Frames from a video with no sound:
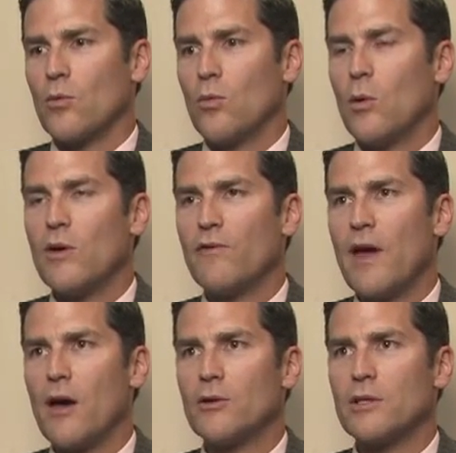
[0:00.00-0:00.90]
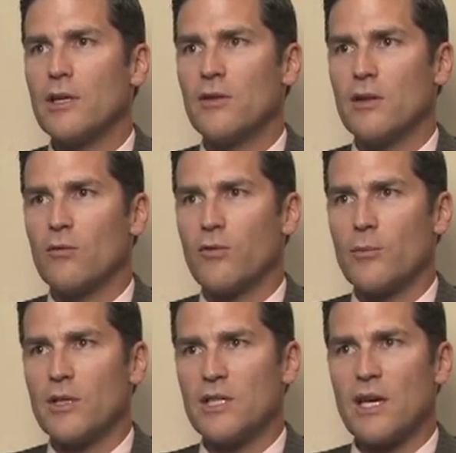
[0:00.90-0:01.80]
what we found
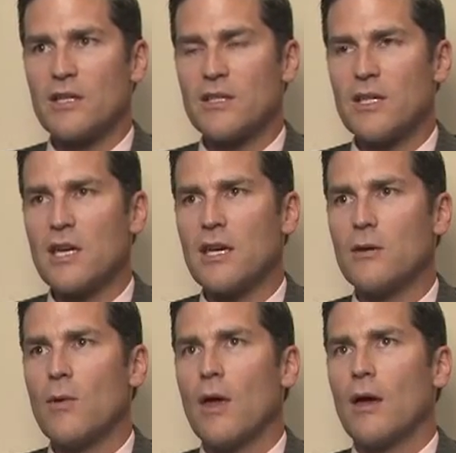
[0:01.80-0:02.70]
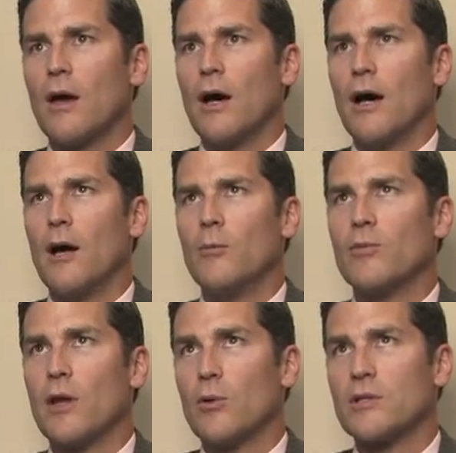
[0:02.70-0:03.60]
from the DSC,
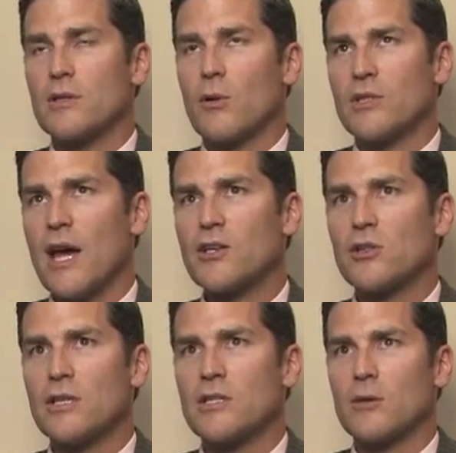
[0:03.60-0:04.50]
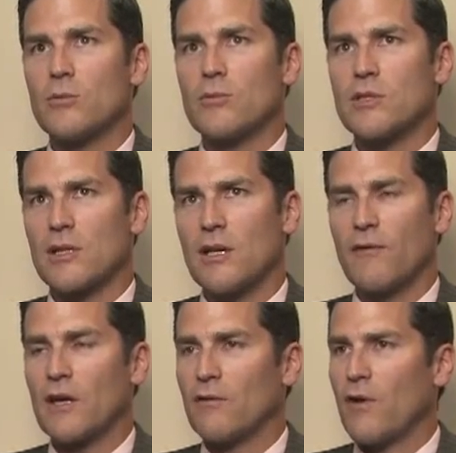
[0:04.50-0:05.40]
there was actually some
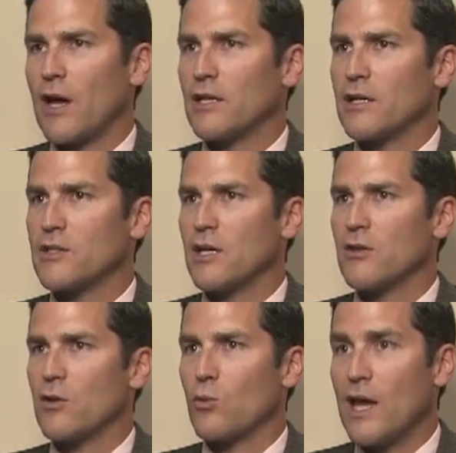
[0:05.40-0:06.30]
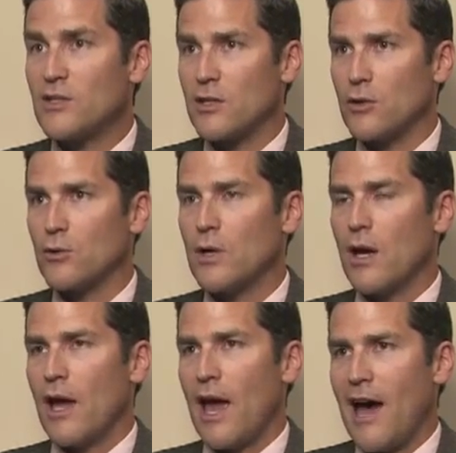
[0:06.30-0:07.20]
significant findings in the residue.
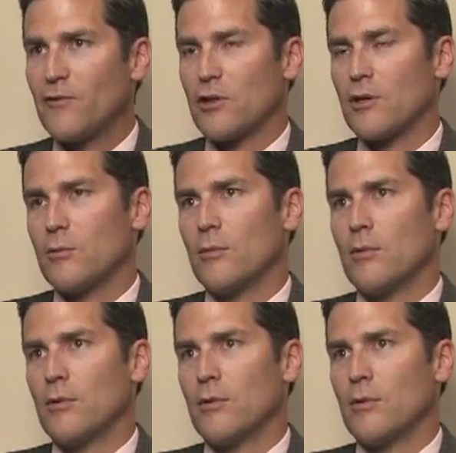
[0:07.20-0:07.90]
After